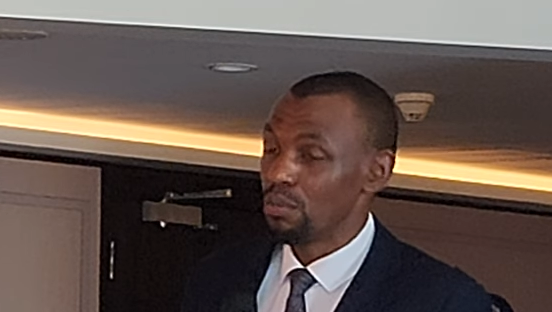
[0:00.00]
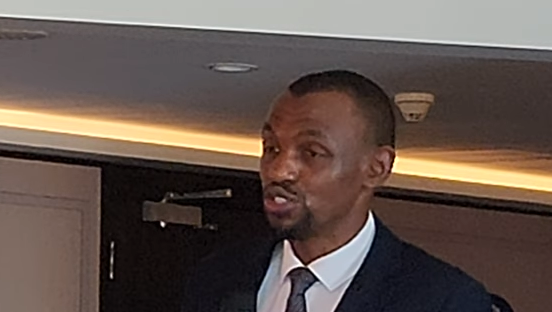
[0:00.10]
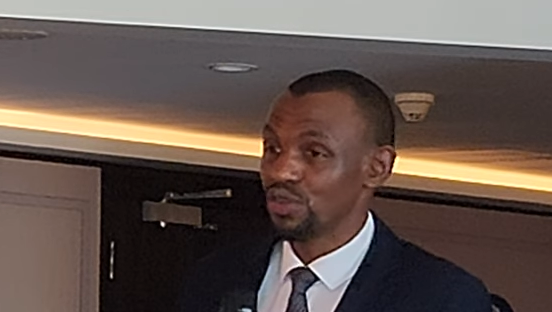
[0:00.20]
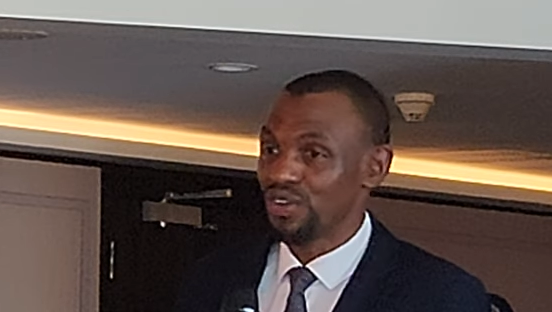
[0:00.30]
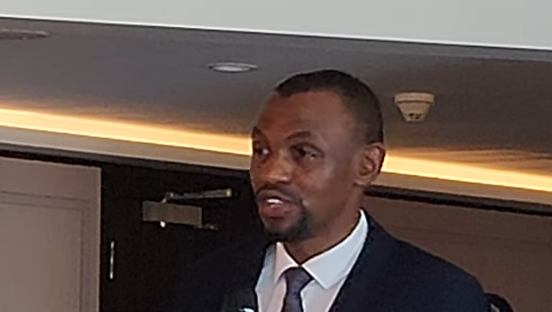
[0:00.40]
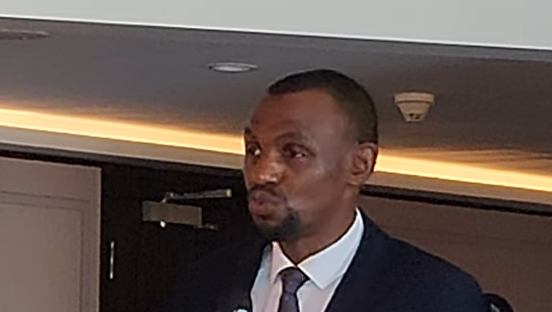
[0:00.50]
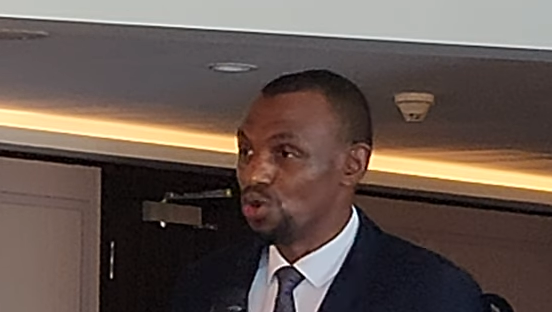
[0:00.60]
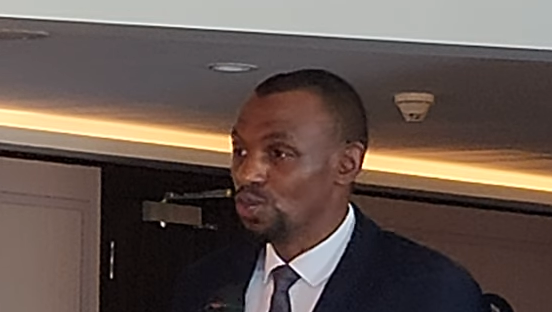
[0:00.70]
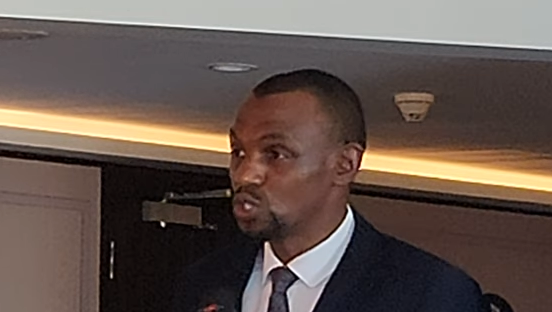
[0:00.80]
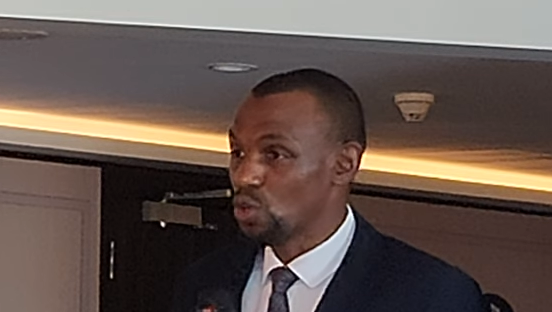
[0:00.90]
Most of us, we
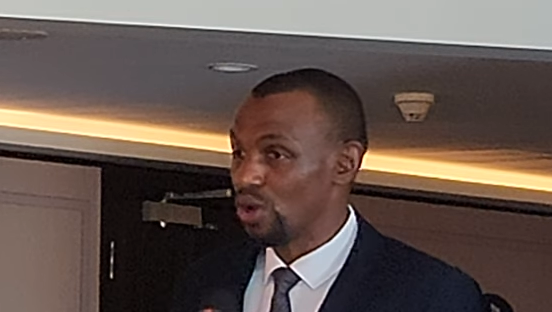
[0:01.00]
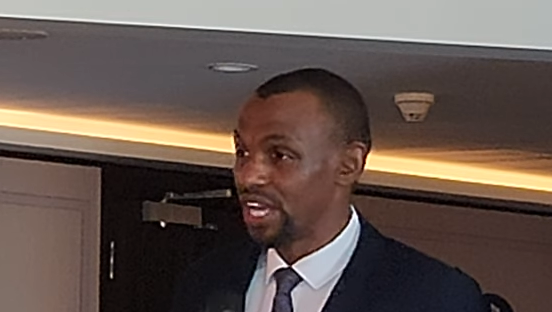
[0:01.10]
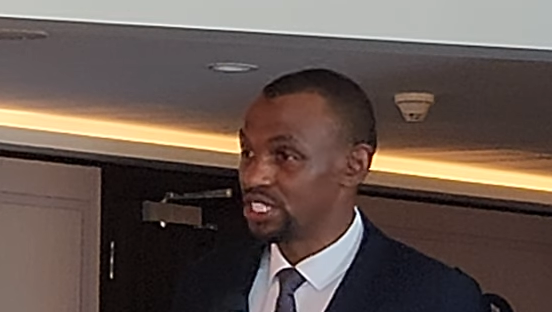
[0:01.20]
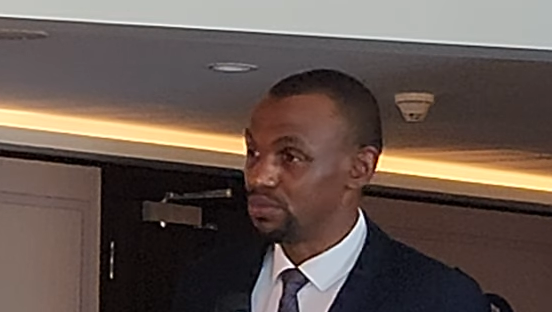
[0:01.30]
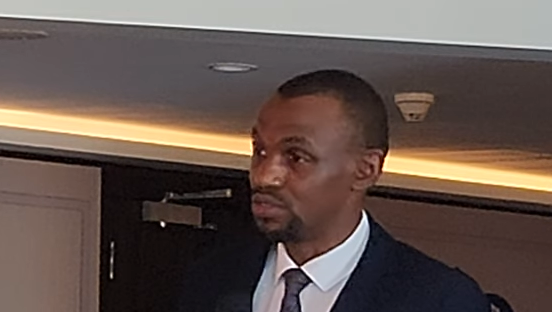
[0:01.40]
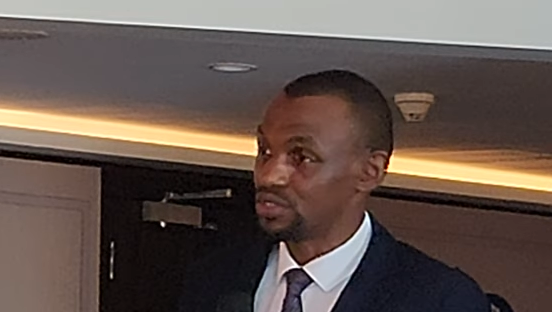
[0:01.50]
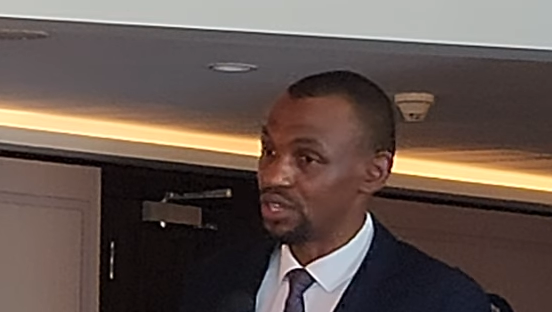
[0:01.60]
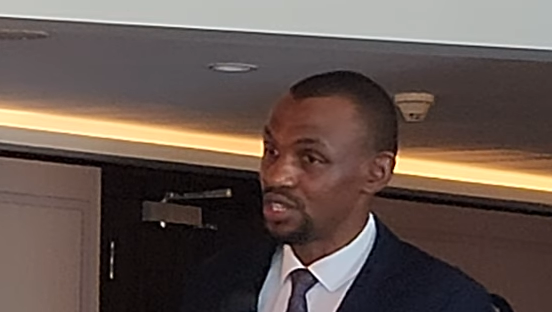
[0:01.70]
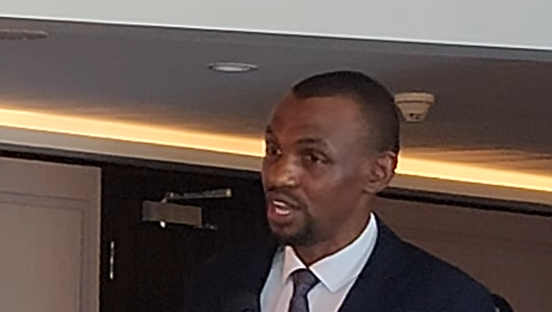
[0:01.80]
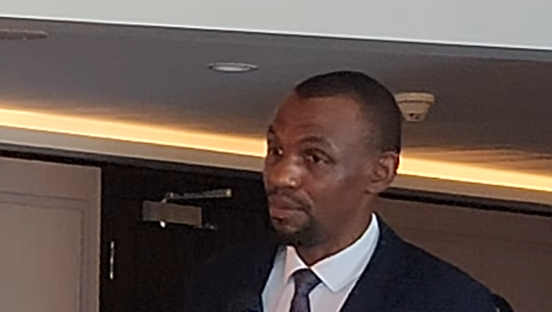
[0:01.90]
got scholarship to study